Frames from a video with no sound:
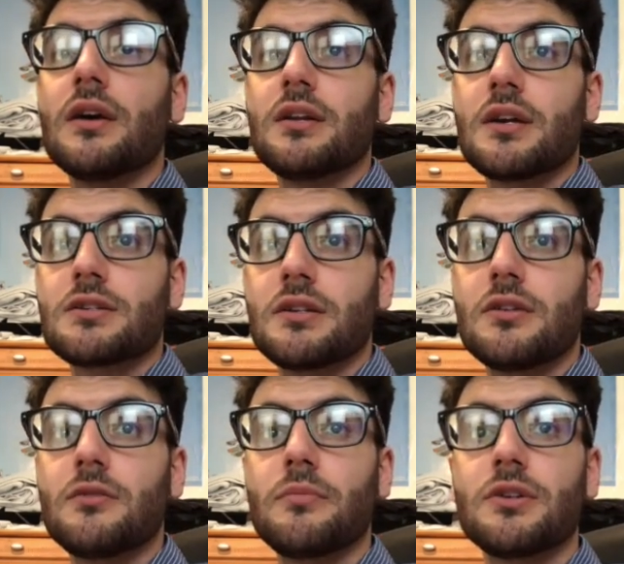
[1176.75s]
Takes a
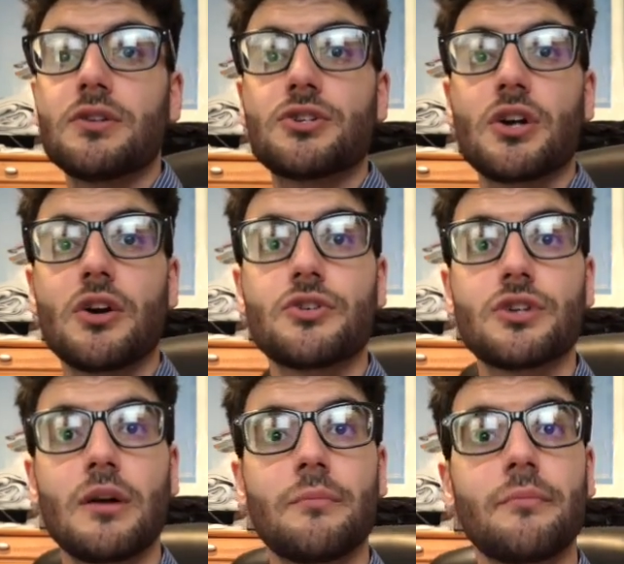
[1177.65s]
little bit to charge
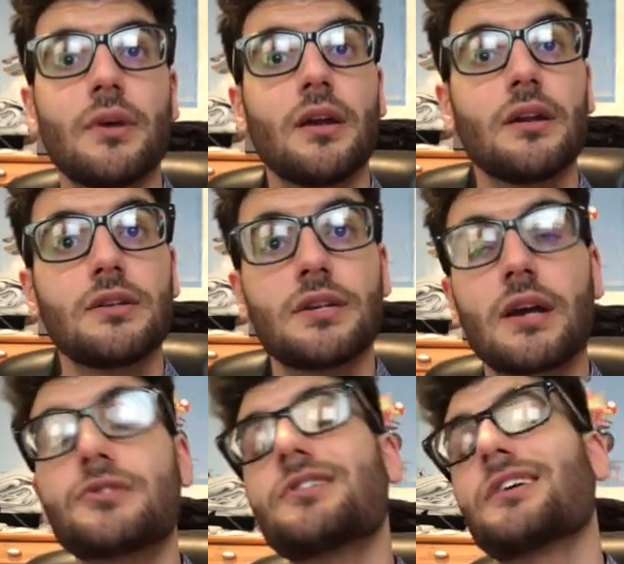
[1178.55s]
up, and he's
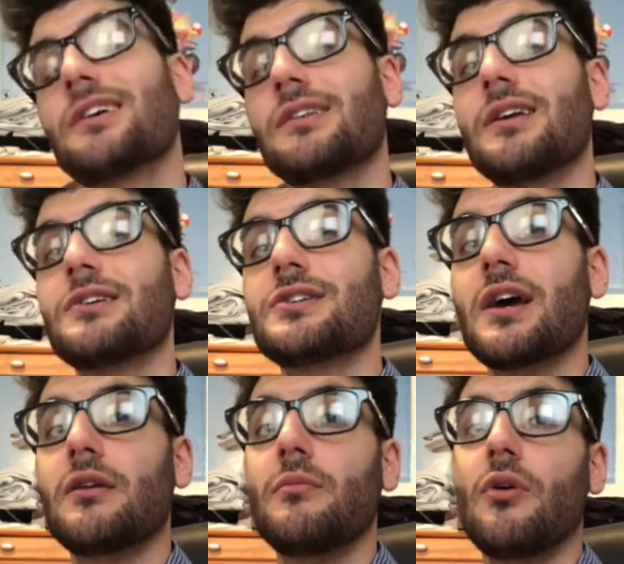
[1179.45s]
actually going to get that
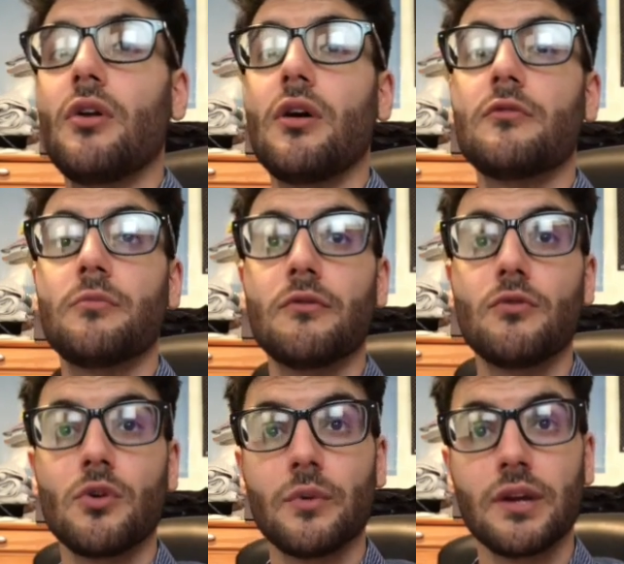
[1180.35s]
Shadow Ball off
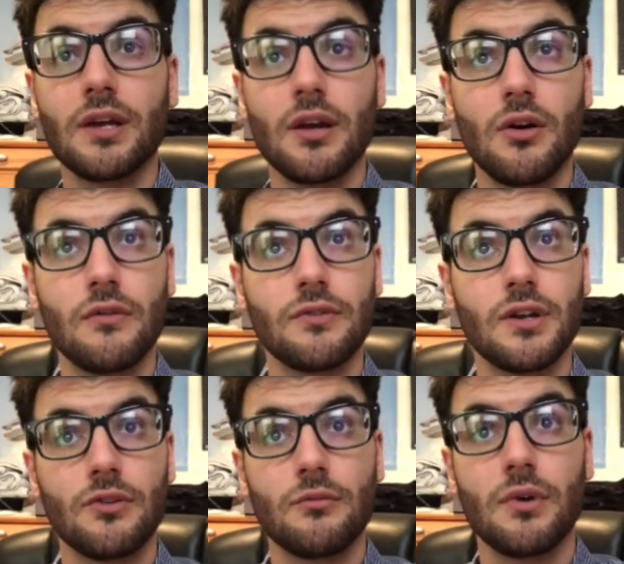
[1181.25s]
before we can get off
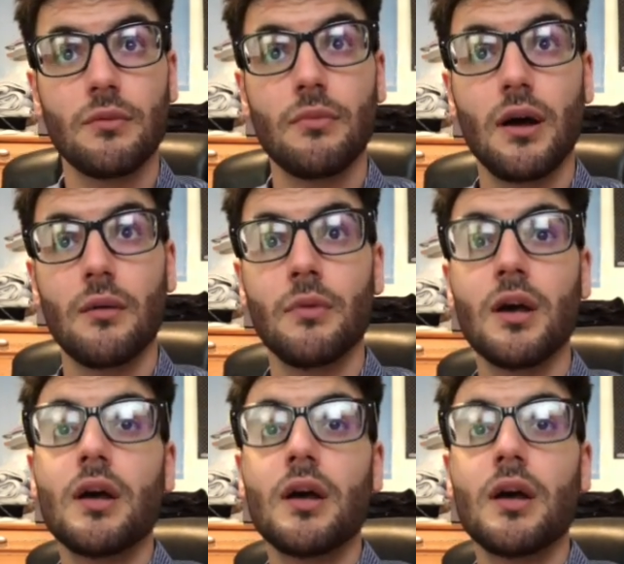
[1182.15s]
another Mud Bomb.